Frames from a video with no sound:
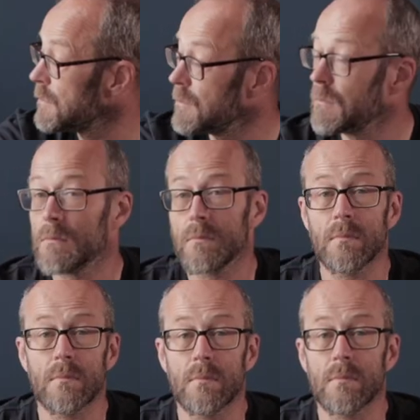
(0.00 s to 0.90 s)

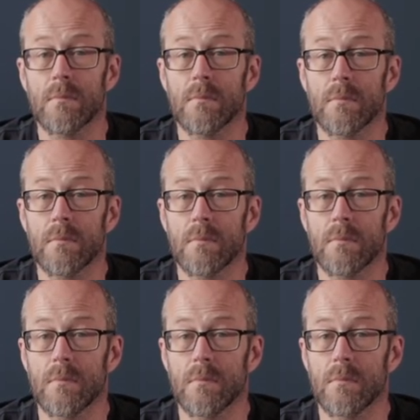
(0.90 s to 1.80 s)

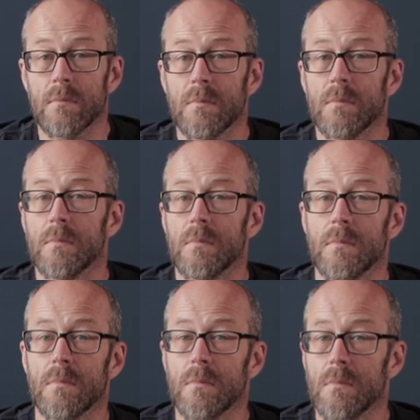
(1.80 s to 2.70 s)

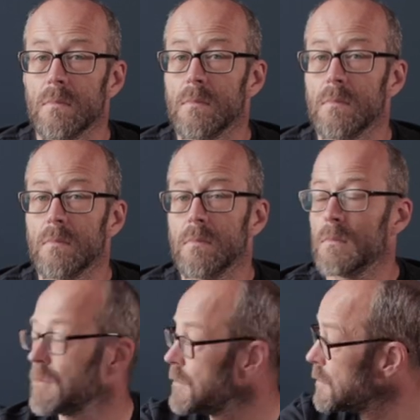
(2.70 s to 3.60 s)

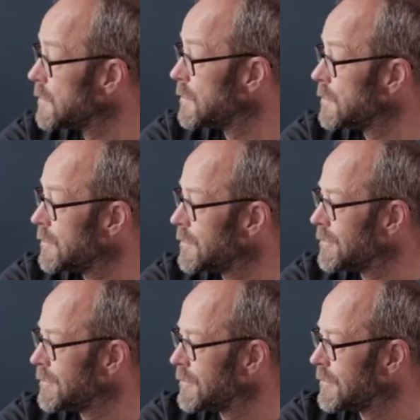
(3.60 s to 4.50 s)

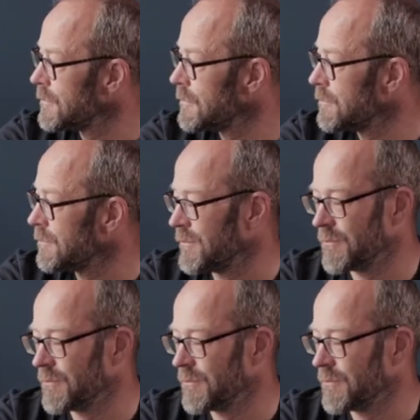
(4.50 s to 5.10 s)
This person isn't speaking.